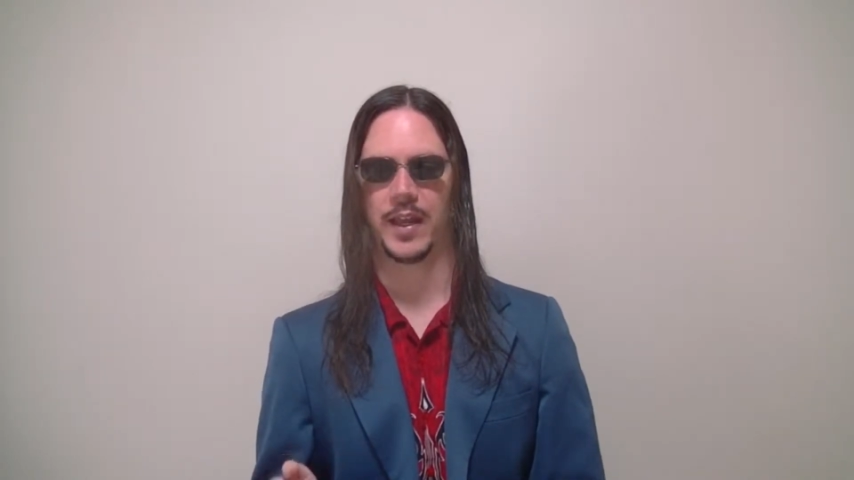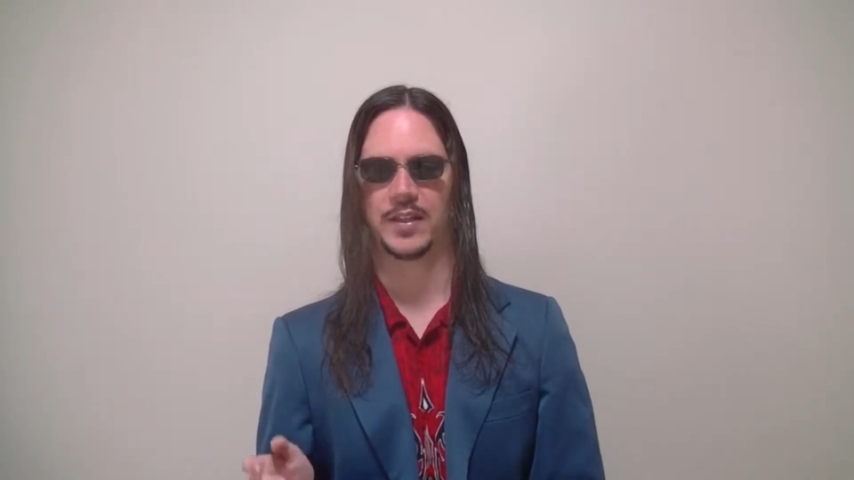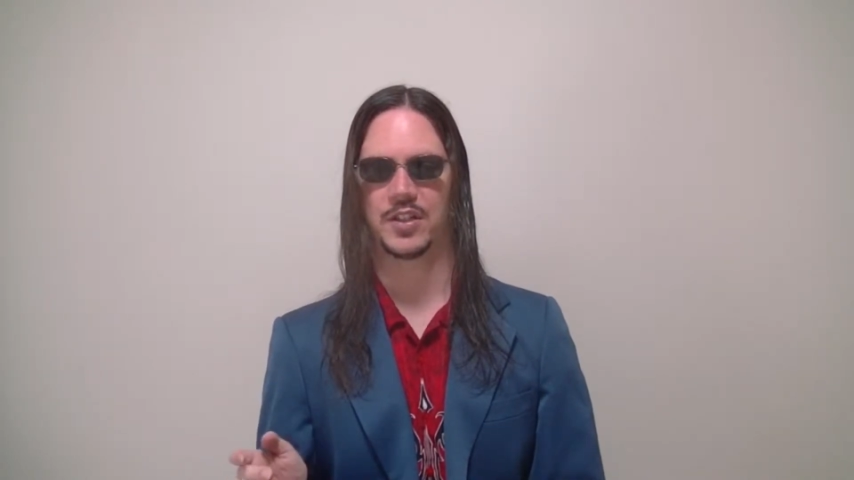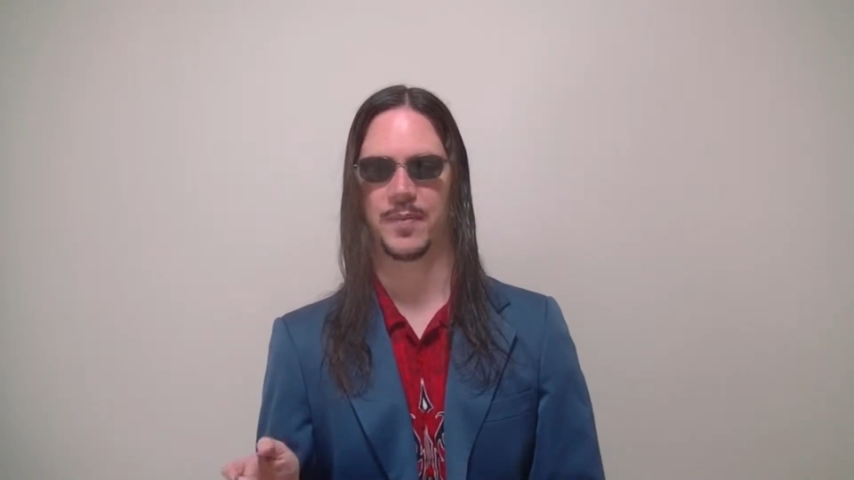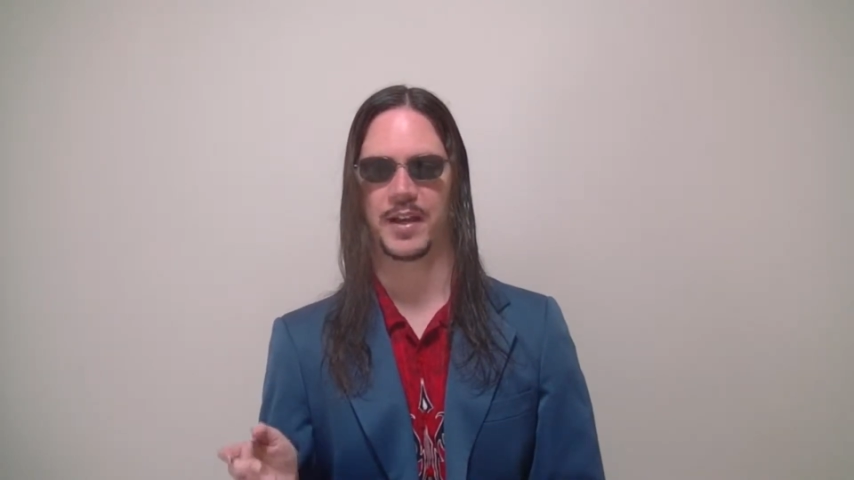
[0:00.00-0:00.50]

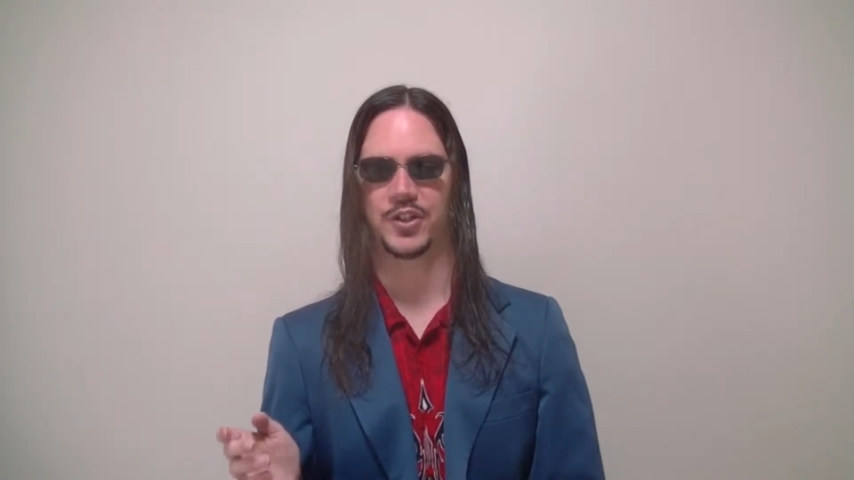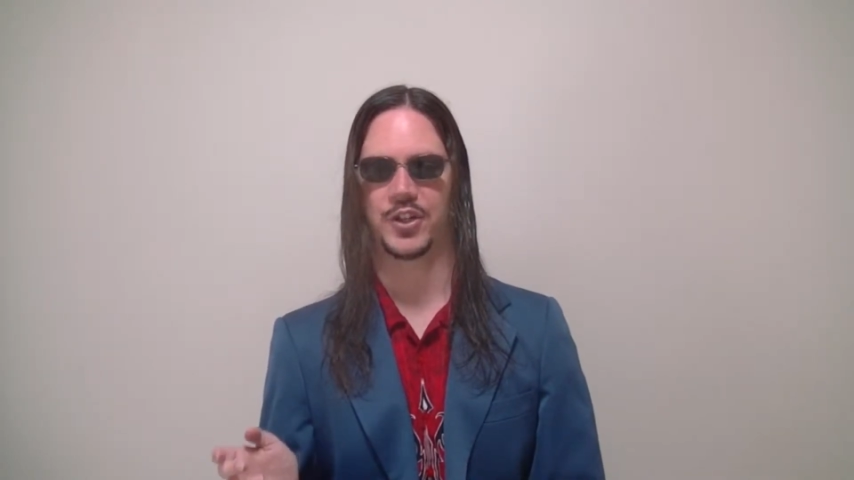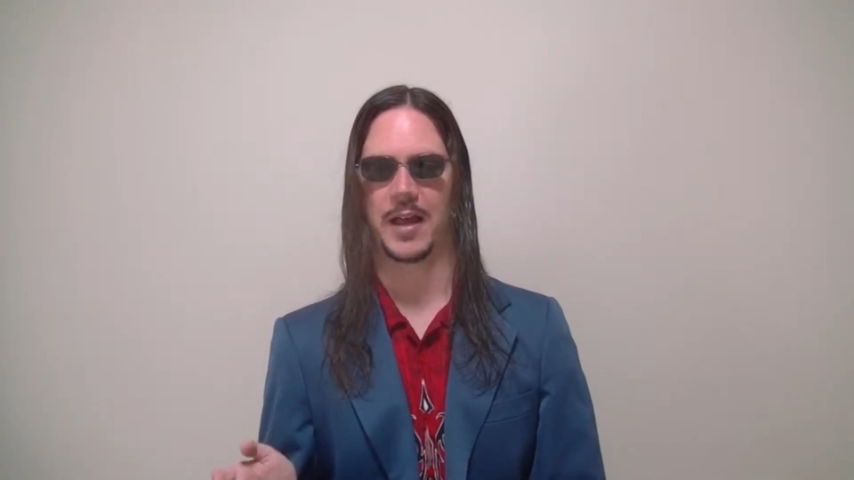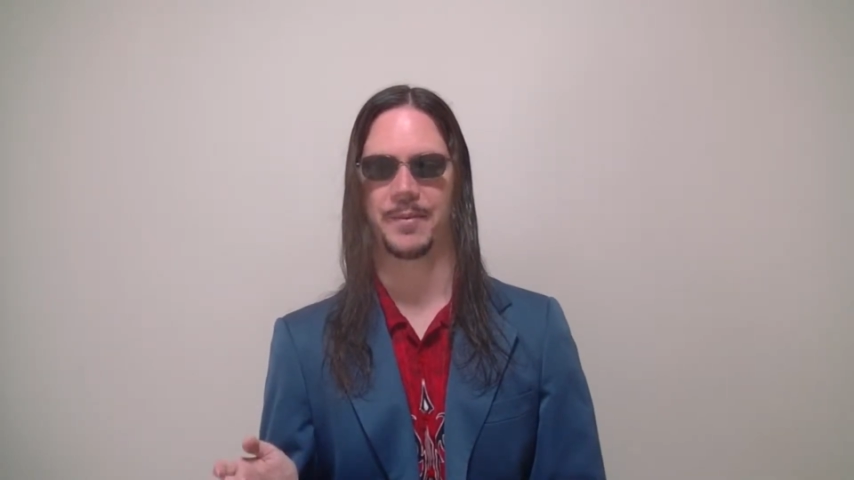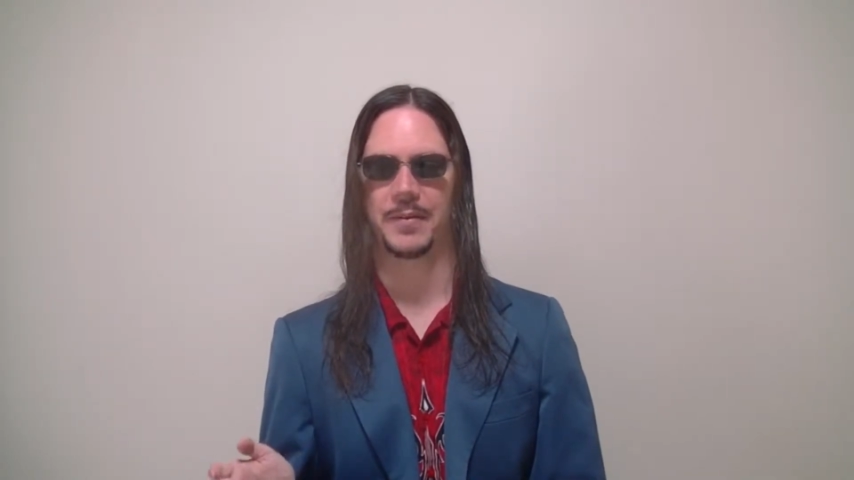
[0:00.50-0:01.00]
into my
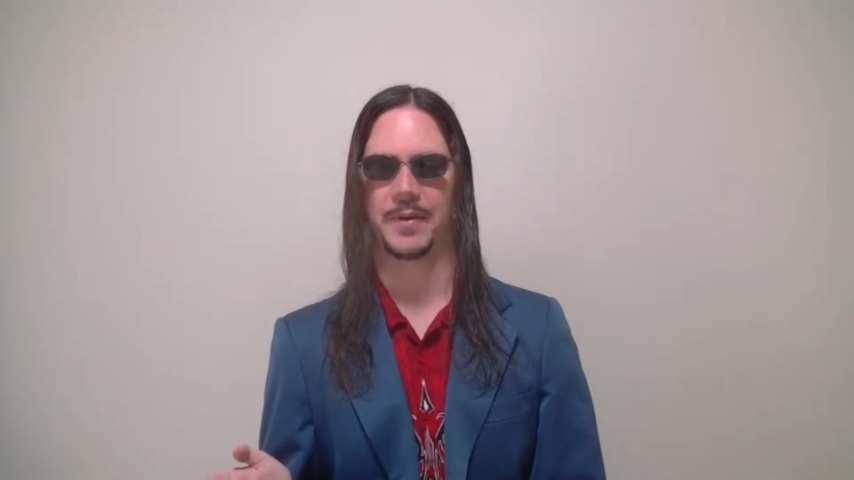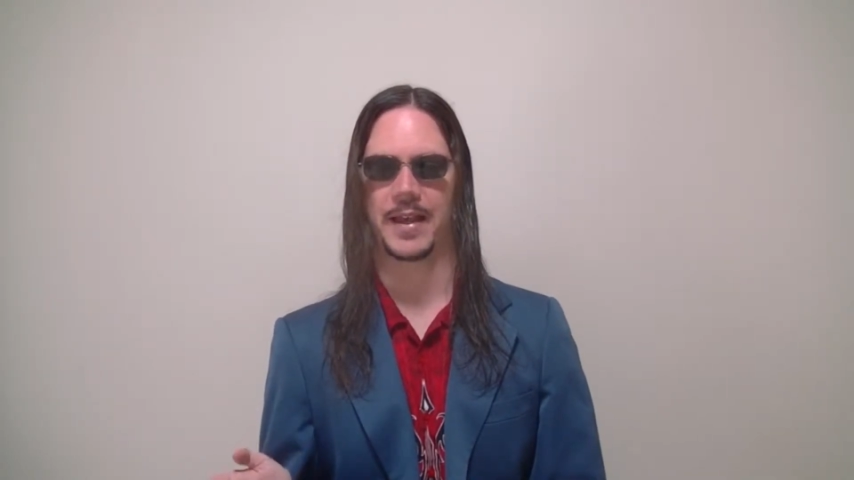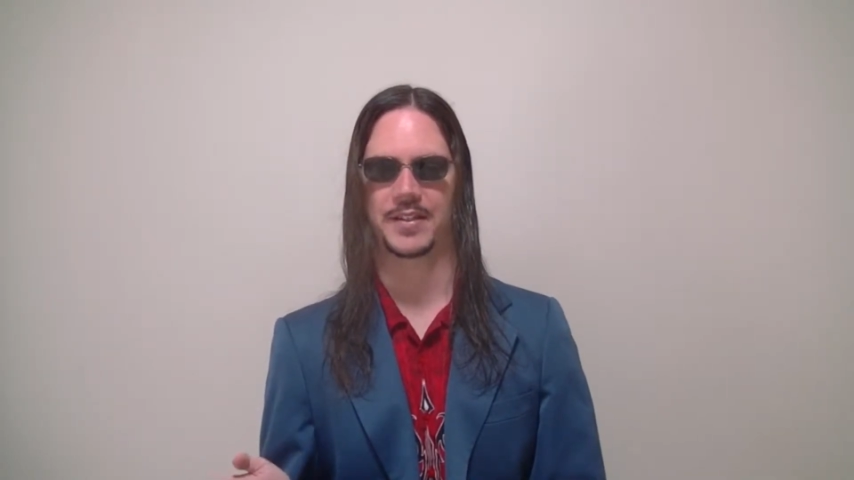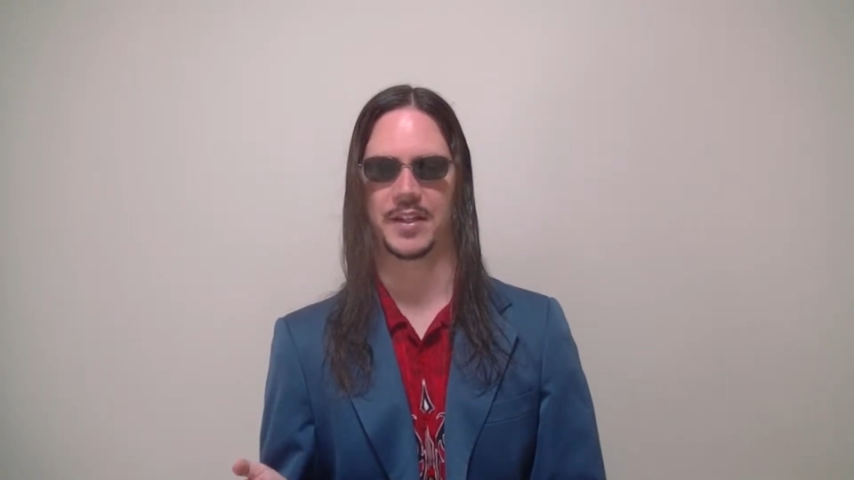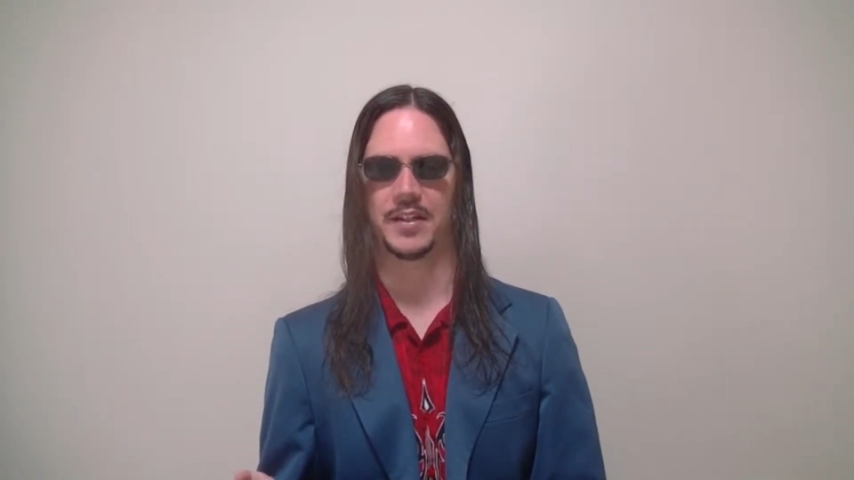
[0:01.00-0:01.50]
shopping
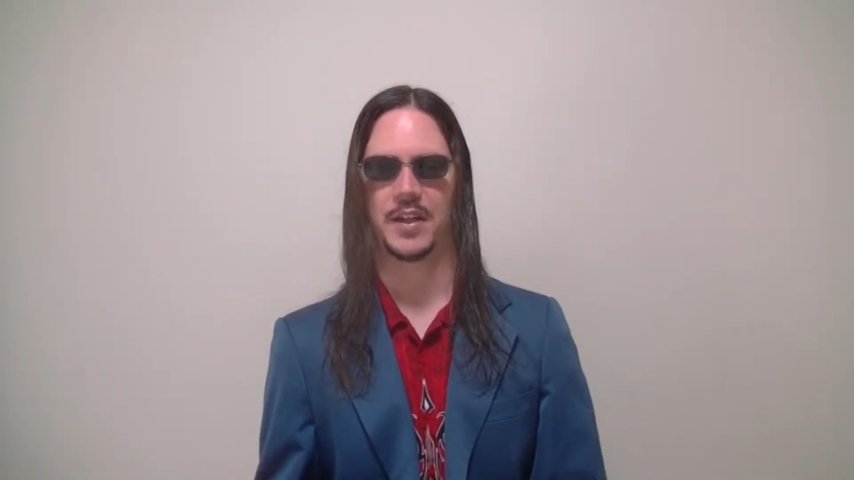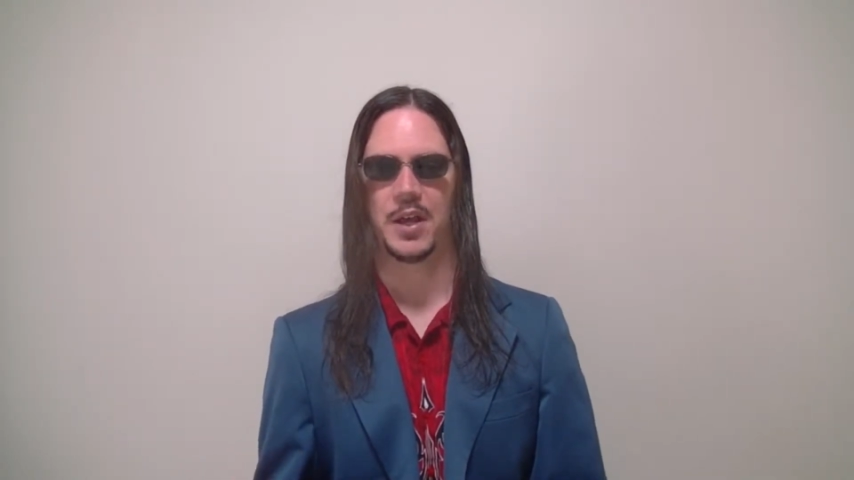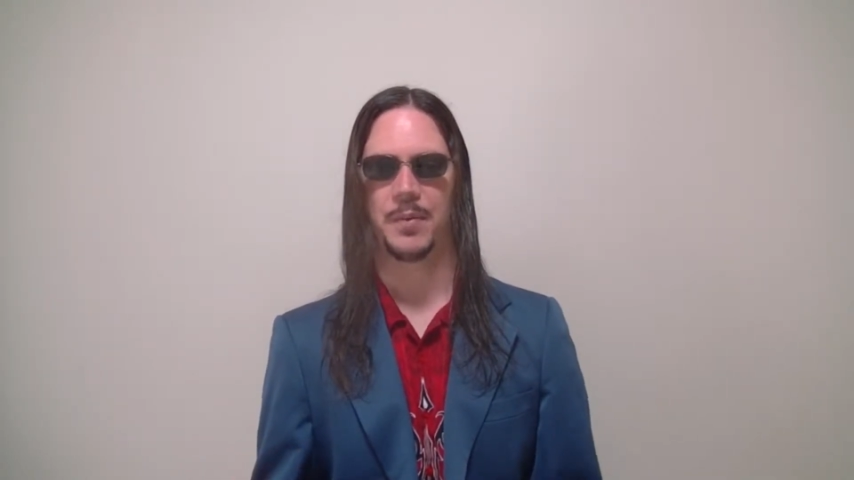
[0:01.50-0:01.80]
basket